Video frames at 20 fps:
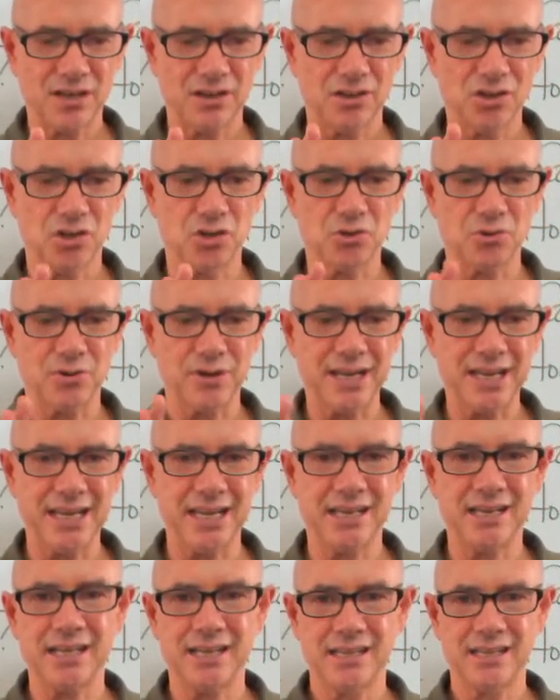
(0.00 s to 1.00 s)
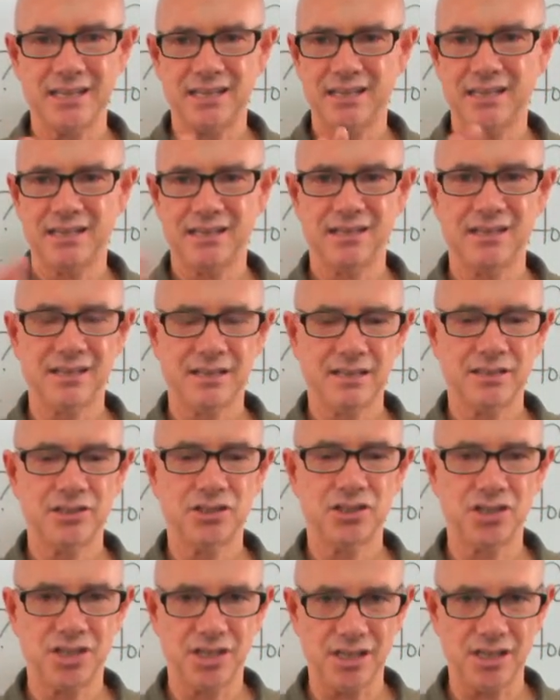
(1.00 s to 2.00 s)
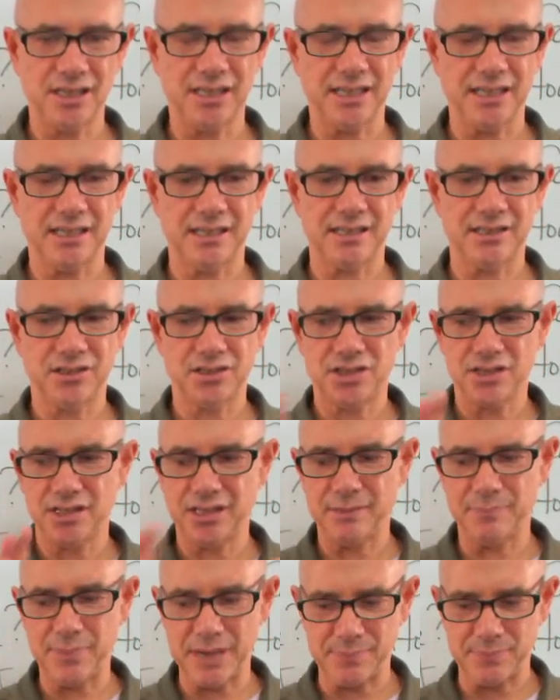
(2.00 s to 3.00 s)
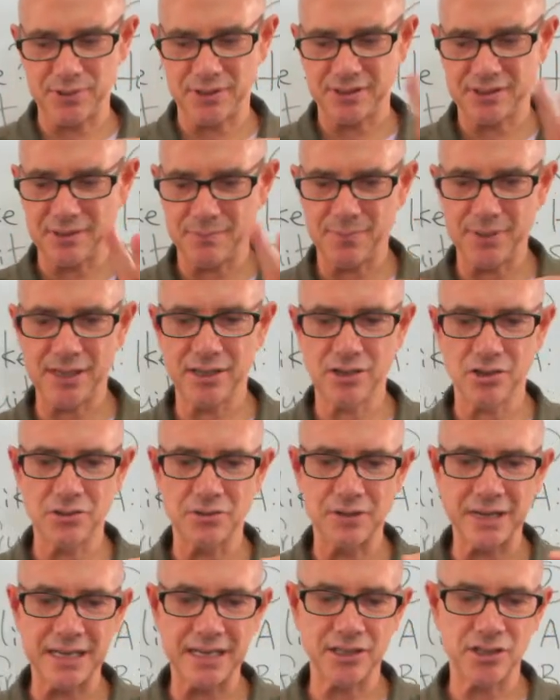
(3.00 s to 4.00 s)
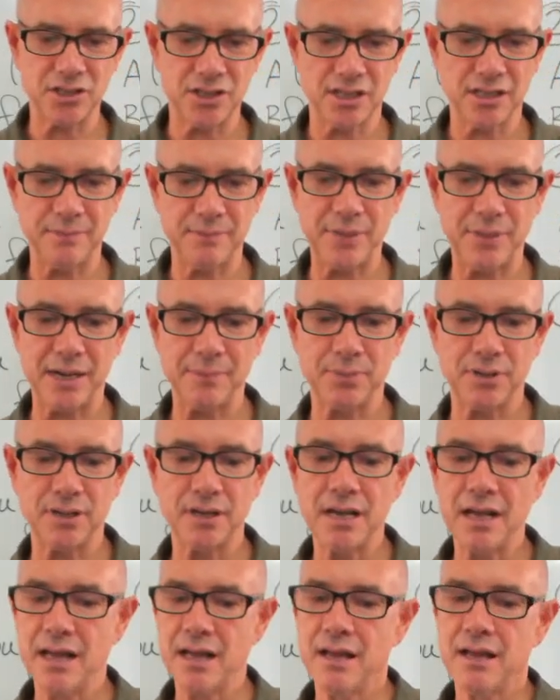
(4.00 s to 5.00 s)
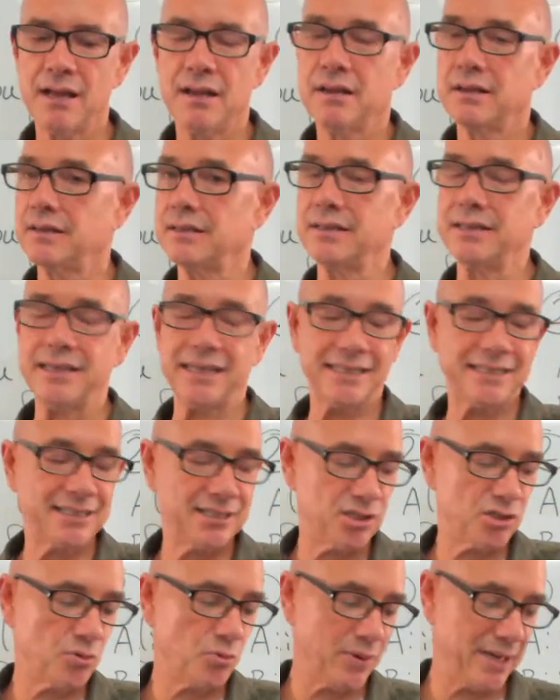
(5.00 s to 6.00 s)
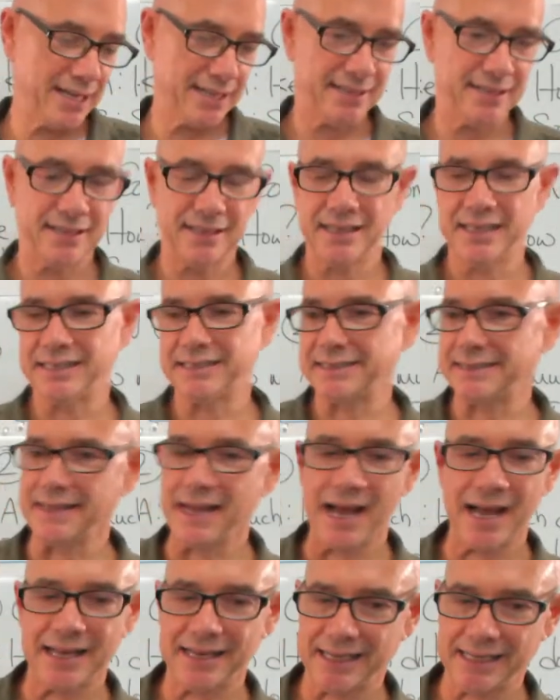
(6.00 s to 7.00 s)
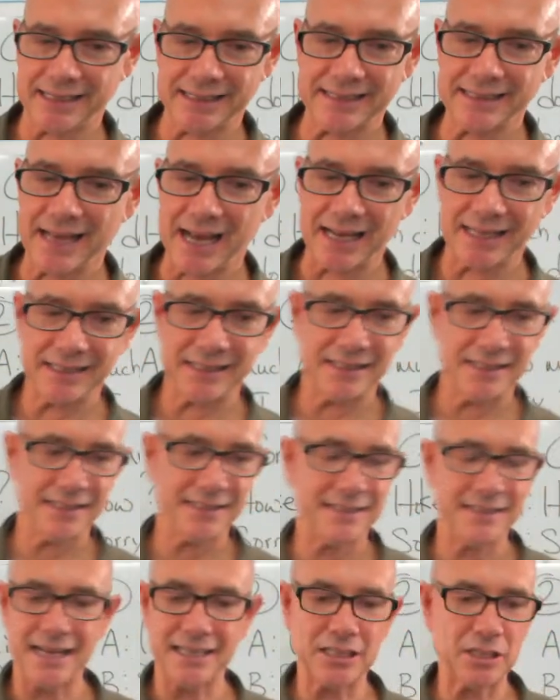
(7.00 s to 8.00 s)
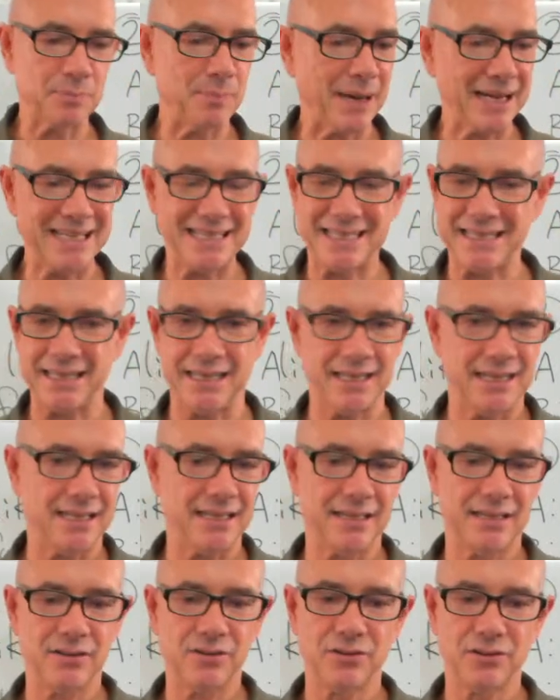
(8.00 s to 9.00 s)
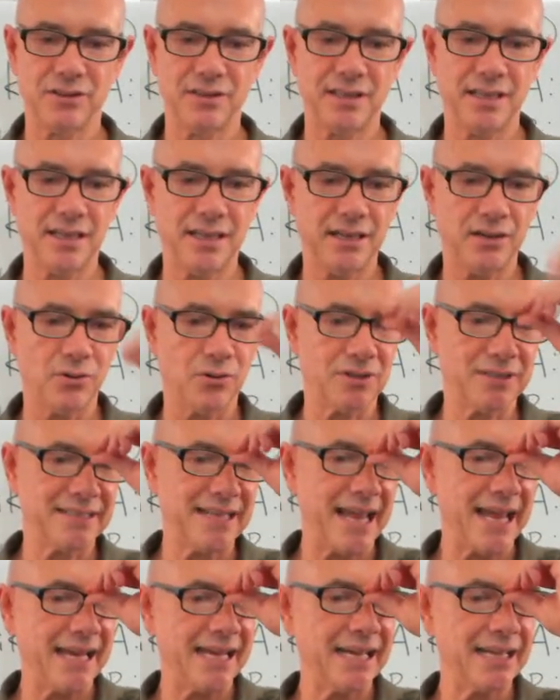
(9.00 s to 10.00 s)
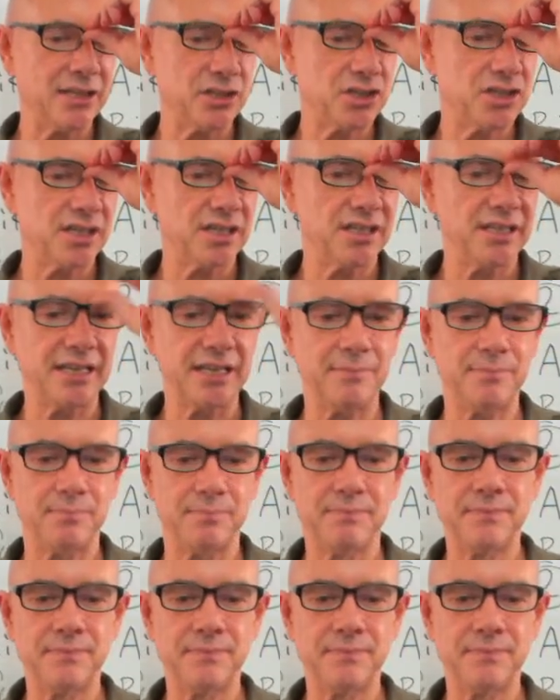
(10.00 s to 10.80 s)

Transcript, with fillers: green chili, chili pepper. It's a big green chili pepper. It's sweet. It's not, it's not, it's not spicy. The Ortega chili